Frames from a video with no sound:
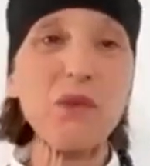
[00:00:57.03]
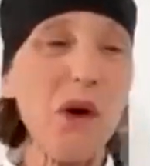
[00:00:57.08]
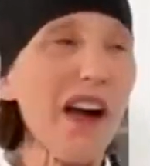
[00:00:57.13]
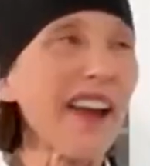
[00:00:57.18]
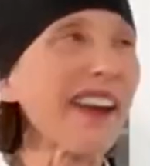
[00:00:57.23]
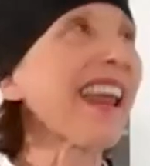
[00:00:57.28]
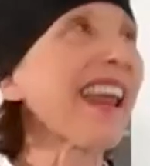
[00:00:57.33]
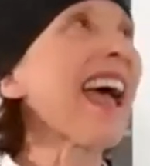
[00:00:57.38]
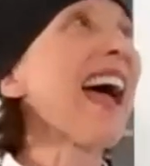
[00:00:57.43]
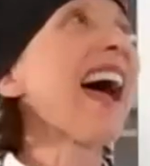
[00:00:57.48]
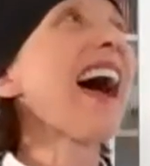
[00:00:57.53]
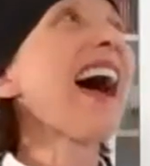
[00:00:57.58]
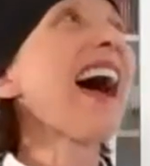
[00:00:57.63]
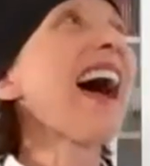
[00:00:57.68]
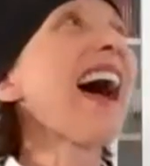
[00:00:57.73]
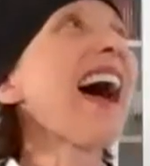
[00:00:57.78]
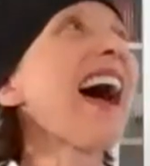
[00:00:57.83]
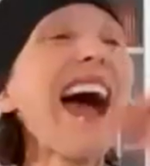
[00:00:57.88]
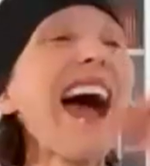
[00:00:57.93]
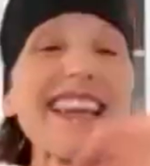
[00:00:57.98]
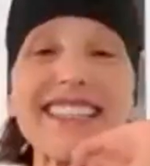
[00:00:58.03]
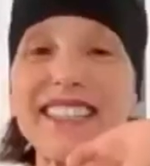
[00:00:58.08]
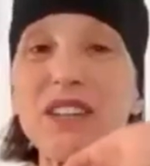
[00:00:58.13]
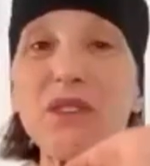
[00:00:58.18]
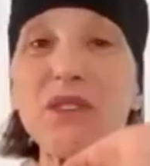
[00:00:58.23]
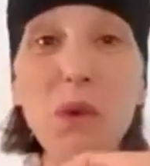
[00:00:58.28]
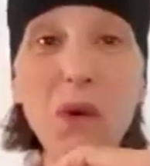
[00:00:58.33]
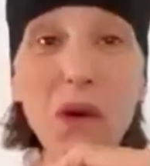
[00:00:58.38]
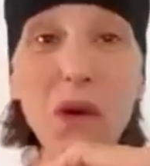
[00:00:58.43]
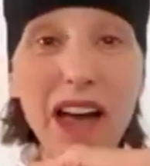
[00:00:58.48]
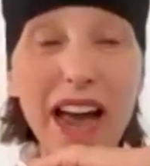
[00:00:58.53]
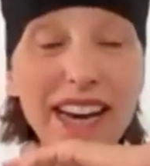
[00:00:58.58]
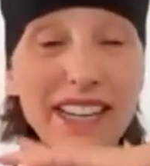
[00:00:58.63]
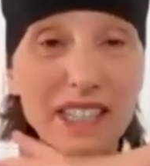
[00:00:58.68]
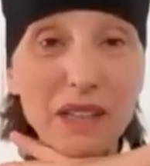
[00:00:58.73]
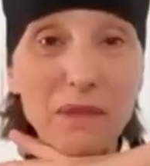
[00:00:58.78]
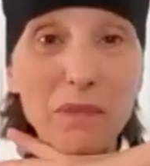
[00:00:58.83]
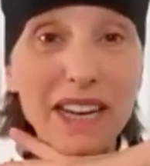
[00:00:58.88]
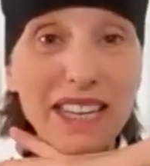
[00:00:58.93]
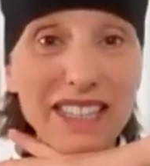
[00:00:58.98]

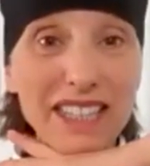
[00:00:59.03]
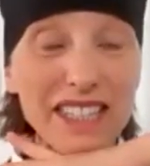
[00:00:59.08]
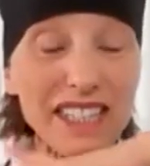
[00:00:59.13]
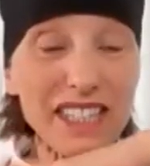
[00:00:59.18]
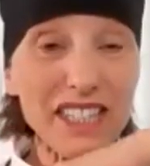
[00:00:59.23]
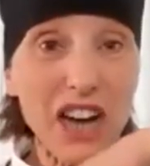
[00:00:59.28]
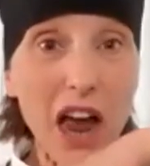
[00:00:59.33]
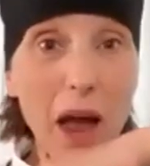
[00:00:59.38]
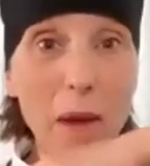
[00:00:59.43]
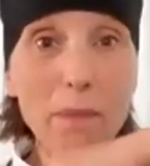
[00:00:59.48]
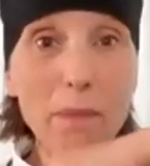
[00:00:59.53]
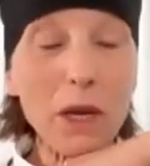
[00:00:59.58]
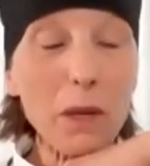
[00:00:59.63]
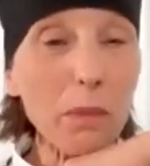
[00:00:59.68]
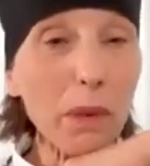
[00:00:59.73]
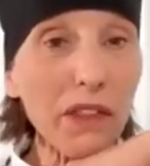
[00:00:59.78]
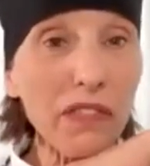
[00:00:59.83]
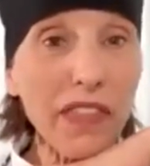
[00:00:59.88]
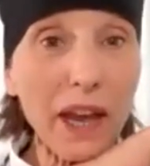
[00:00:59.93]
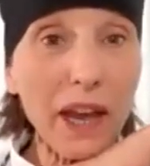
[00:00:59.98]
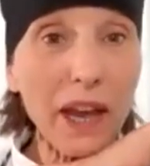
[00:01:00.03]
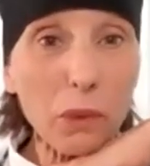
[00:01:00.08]
mean to stop you, but they